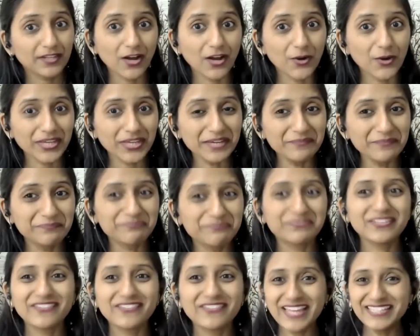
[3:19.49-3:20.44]
Okay,
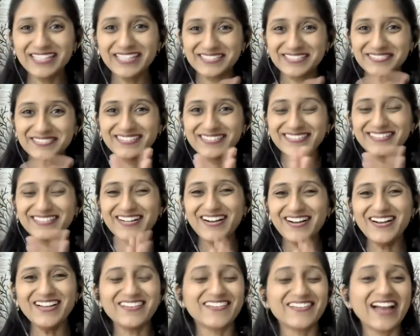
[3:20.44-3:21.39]
right?
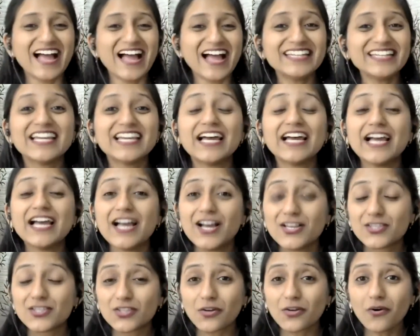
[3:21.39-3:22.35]
All right.
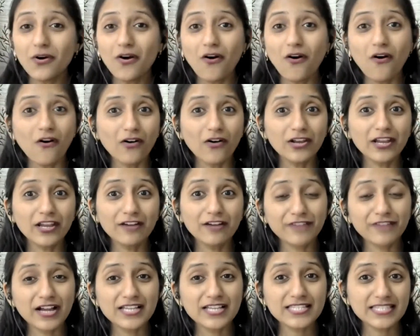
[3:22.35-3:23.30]
So all
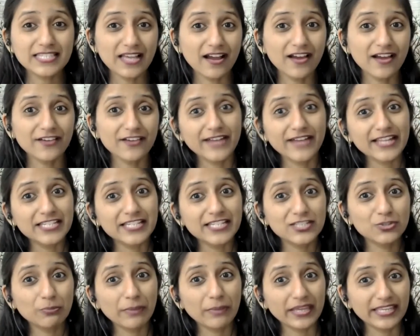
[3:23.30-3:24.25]
of us are ready
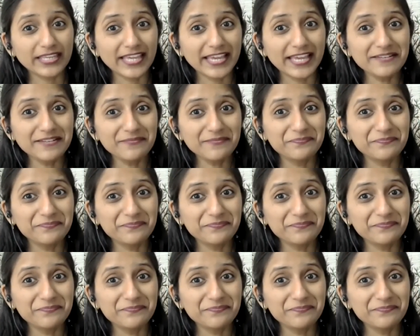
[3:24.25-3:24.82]
to begin.